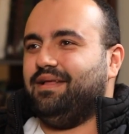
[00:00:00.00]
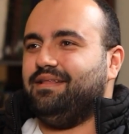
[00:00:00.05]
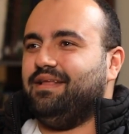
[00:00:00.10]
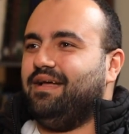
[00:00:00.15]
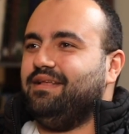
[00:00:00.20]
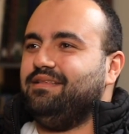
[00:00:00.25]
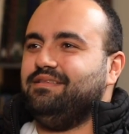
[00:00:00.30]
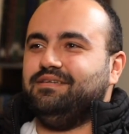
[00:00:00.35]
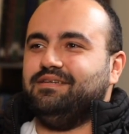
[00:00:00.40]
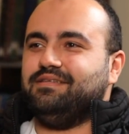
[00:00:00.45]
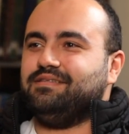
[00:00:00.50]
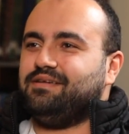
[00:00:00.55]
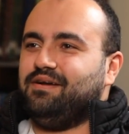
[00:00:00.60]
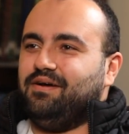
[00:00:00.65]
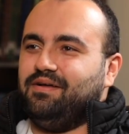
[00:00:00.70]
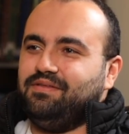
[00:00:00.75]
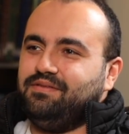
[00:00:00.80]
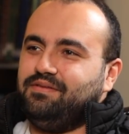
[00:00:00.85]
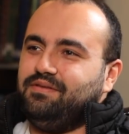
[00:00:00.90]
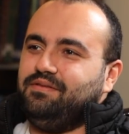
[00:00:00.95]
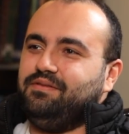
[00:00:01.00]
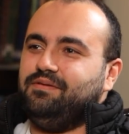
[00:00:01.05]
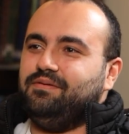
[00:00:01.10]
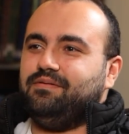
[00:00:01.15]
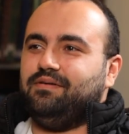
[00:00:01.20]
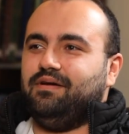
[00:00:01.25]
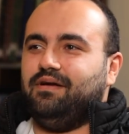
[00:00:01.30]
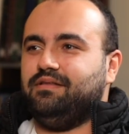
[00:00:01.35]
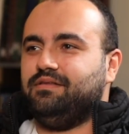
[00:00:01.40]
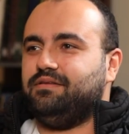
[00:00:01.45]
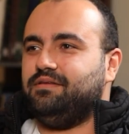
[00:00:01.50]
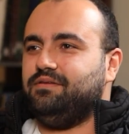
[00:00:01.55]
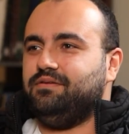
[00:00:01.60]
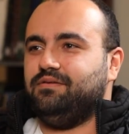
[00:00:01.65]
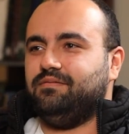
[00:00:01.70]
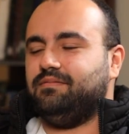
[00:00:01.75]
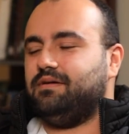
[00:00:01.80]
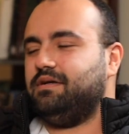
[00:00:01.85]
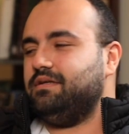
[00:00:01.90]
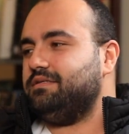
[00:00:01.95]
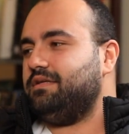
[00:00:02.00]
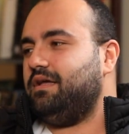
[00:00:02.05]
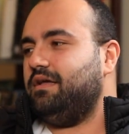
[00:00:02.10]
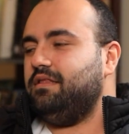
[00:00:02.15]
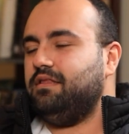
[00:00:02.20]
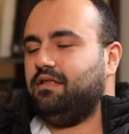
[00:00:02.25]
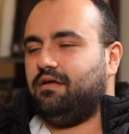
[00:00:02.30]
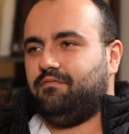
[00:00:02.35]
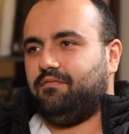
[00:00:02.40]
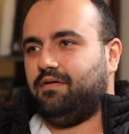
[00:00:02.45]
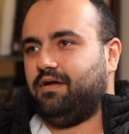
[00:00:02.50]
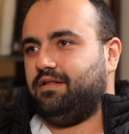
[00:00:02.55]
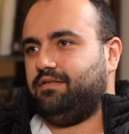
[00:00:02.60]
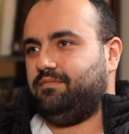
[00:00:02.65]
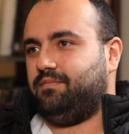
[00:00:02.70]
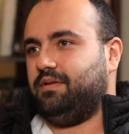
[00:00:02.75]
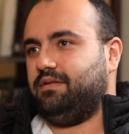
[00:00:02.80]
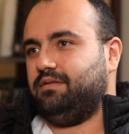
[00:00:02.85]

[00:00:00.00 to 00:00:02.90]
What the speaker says: and just continue because I love handpan.